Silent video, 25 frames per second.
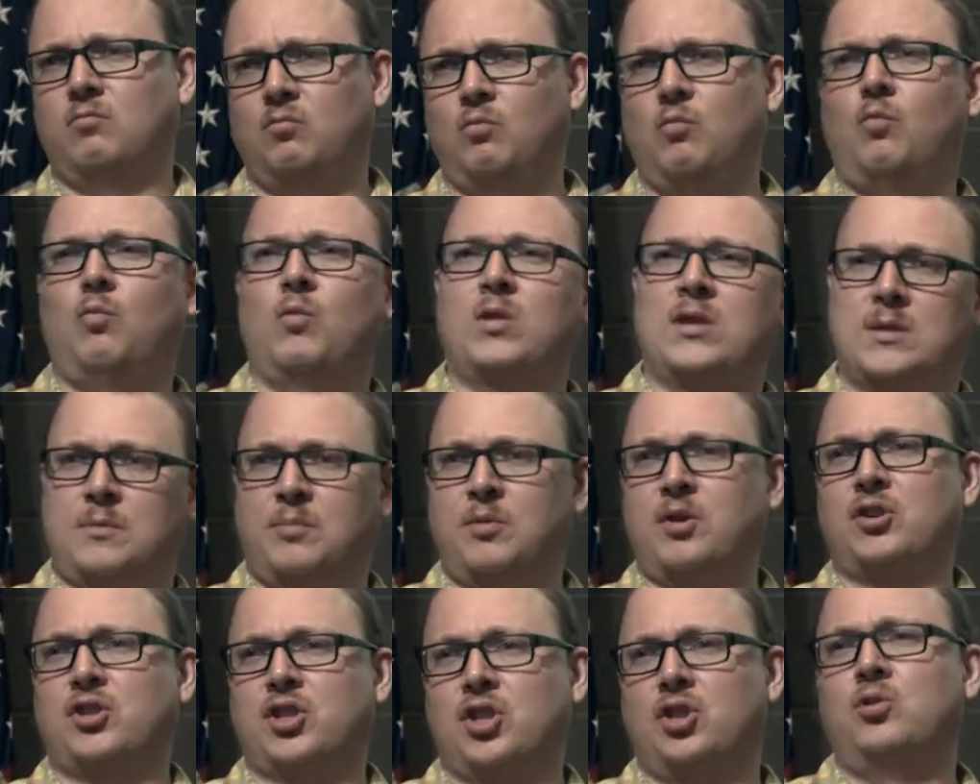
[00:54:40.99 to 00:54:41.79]
was a
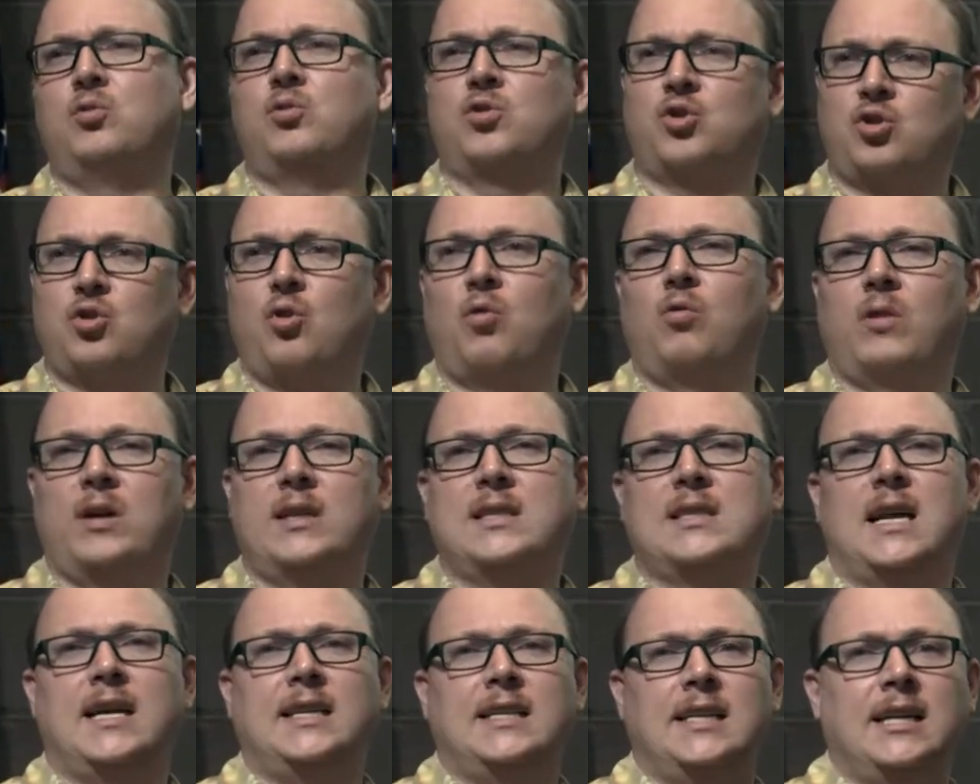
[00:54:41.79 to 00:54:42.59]
person who stole his
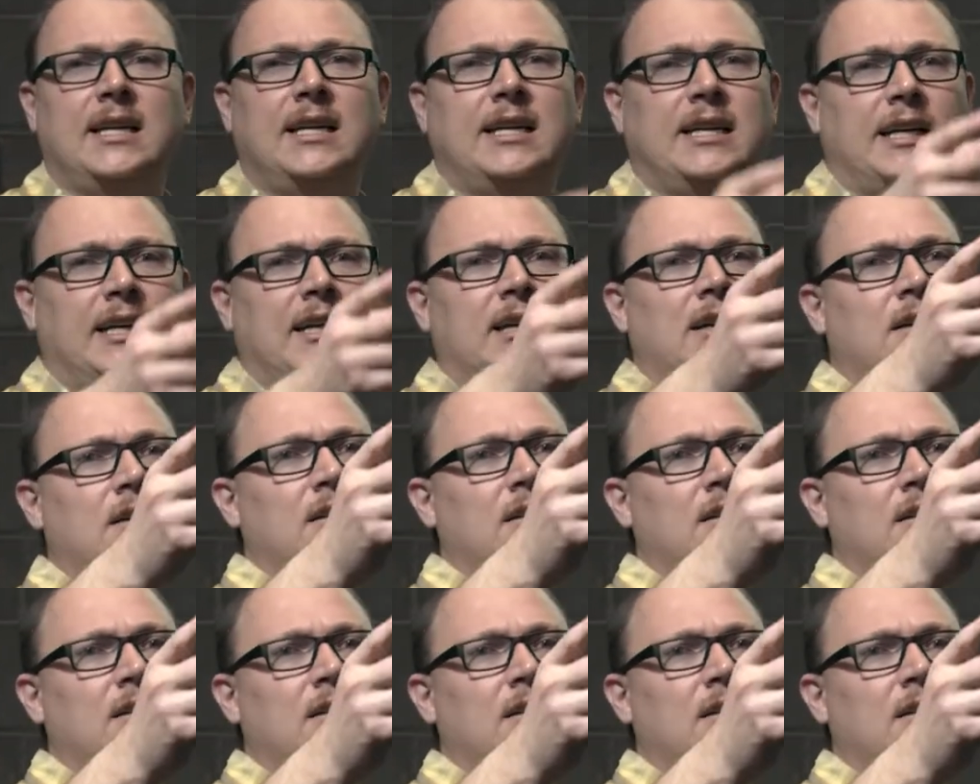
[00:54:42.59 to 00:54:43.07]
identity.